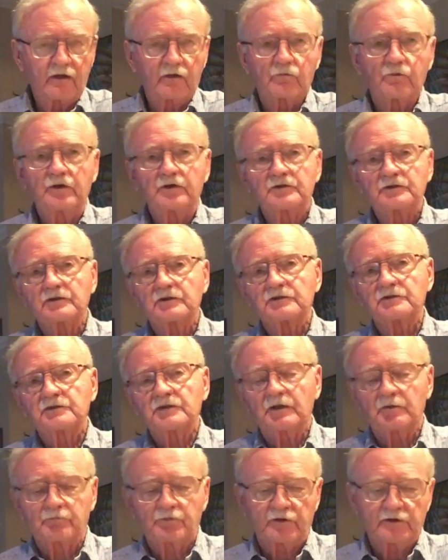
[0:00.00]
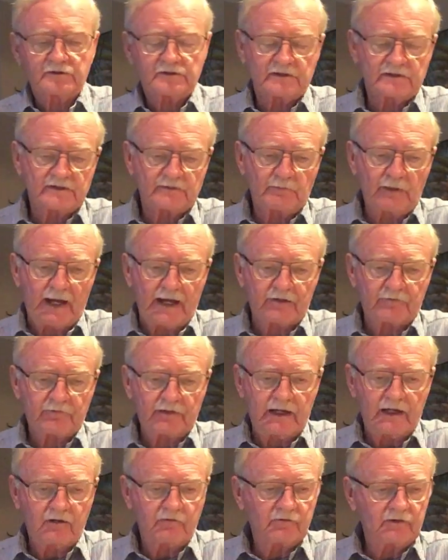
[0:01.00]
research a person's
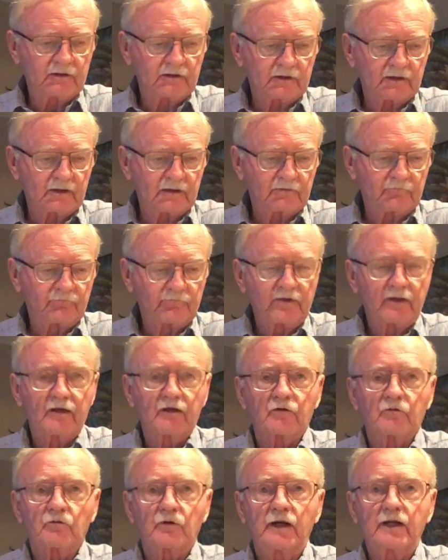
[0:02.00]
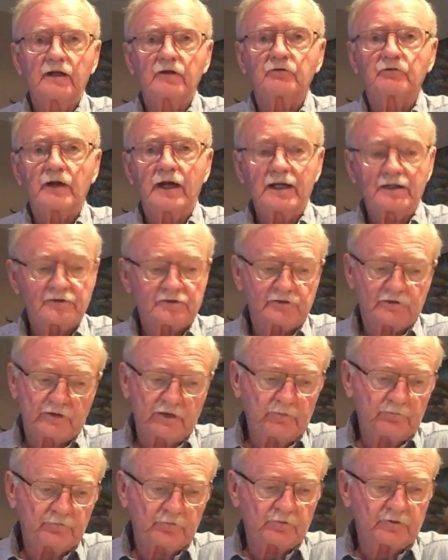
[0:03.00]
background, write a
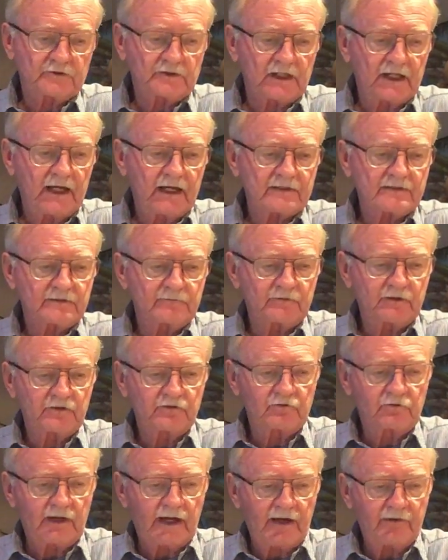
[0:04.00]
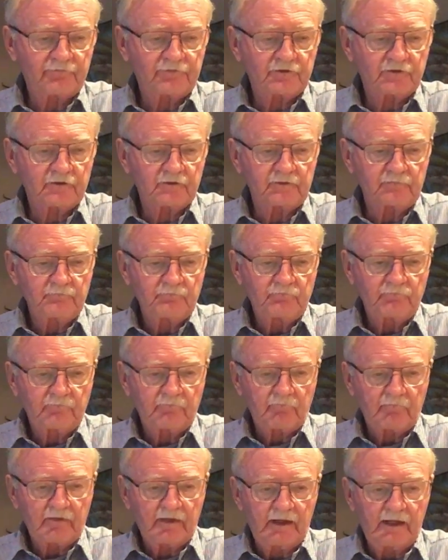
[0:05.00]
transcript, which I asked them to do after,
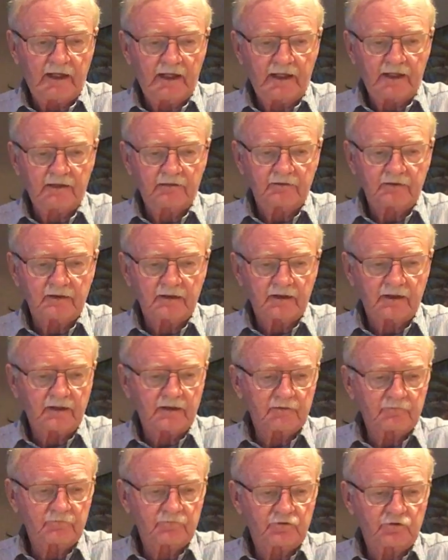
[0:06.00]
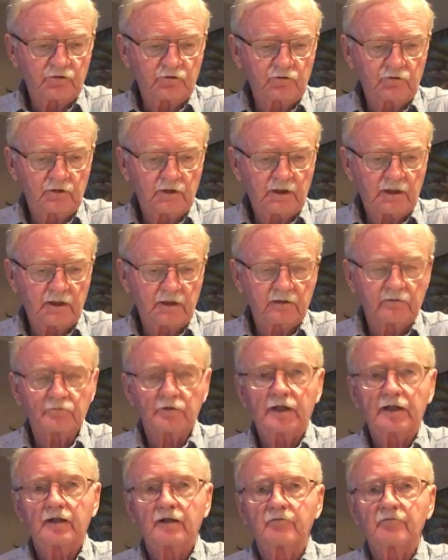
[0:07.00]
and do a
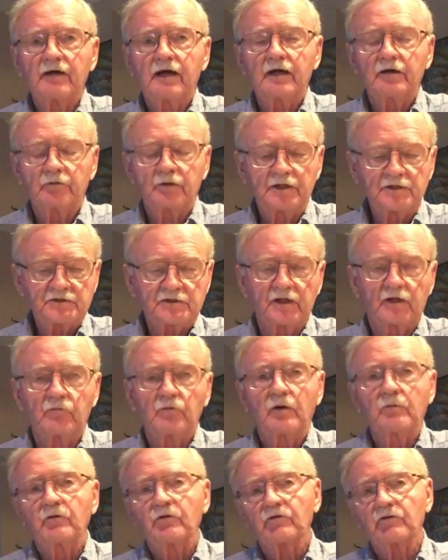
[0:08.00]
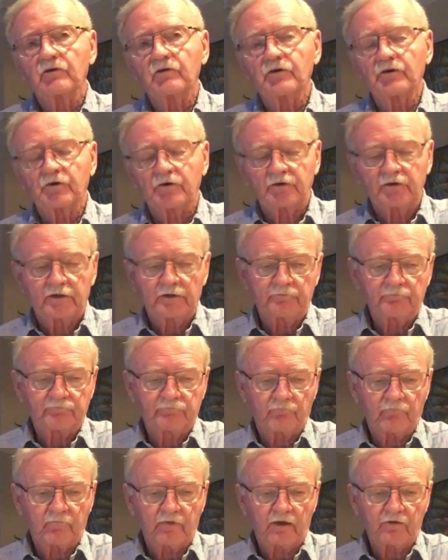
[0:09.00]
written evaluation of what was learned
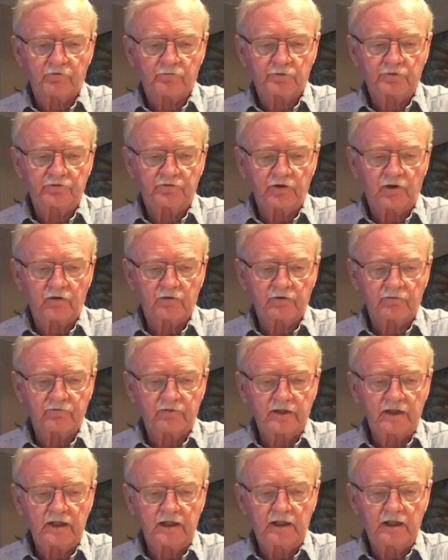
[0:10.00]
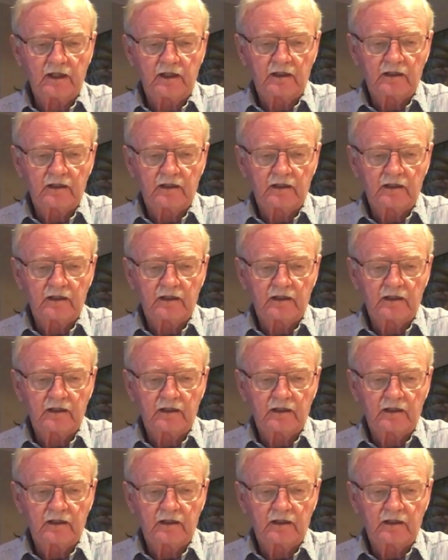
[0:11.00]
as a result of the